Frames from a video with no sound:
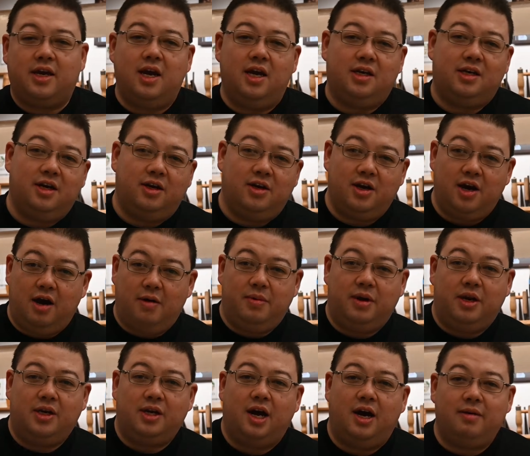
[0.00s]
can't tell you how
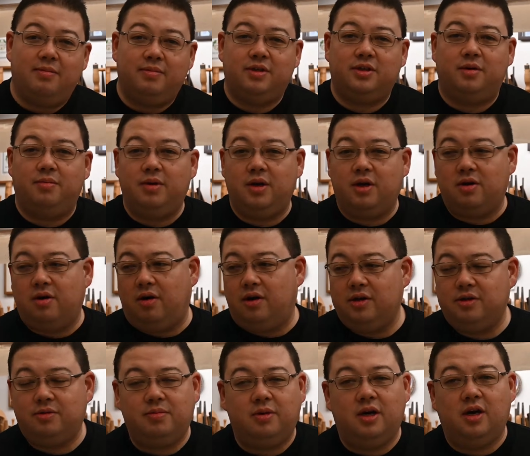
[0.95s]
many times somebody
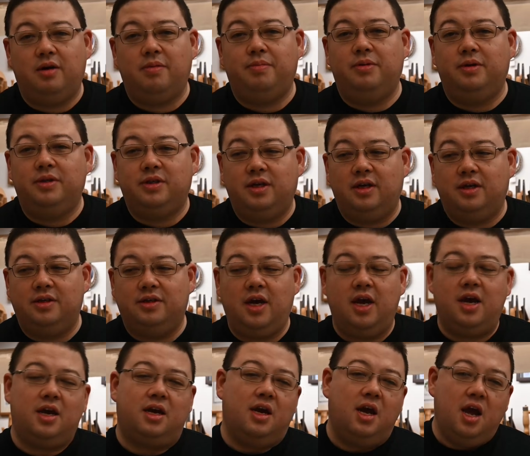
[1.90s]
calls me up and says,
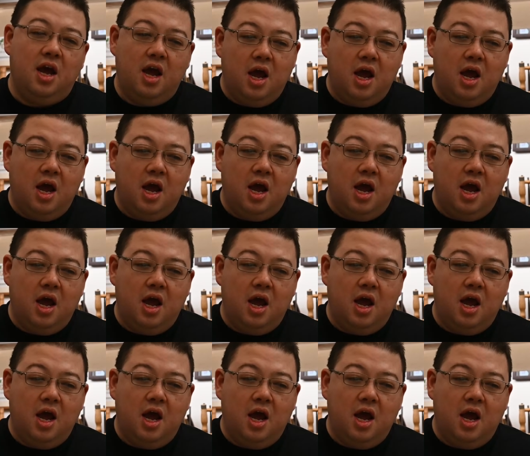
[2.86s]
hey,